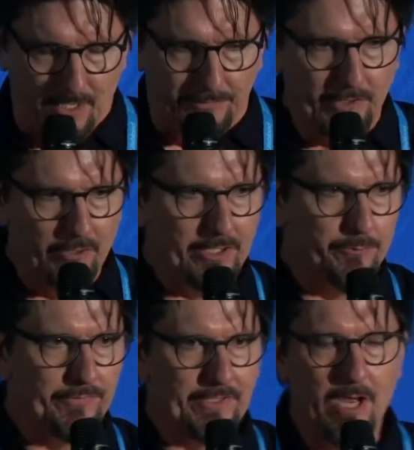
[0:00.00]
Sony
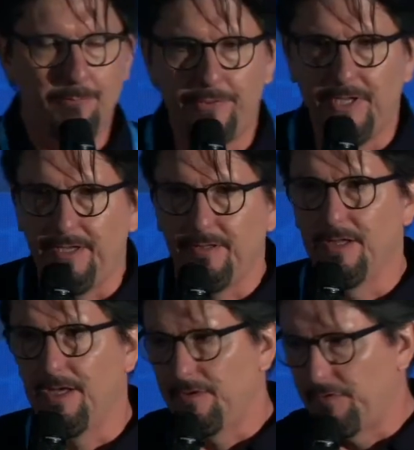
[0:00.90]
was a company
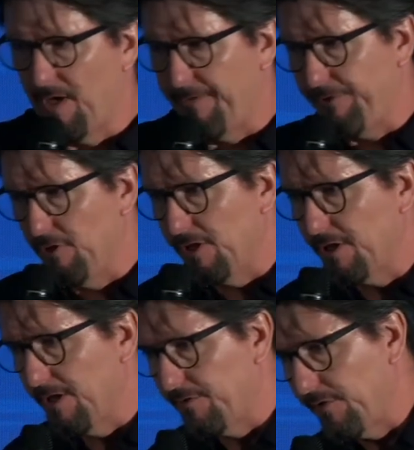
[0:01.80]
that, if you look
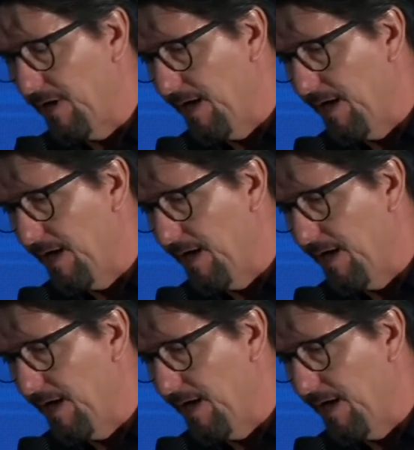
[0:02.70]
at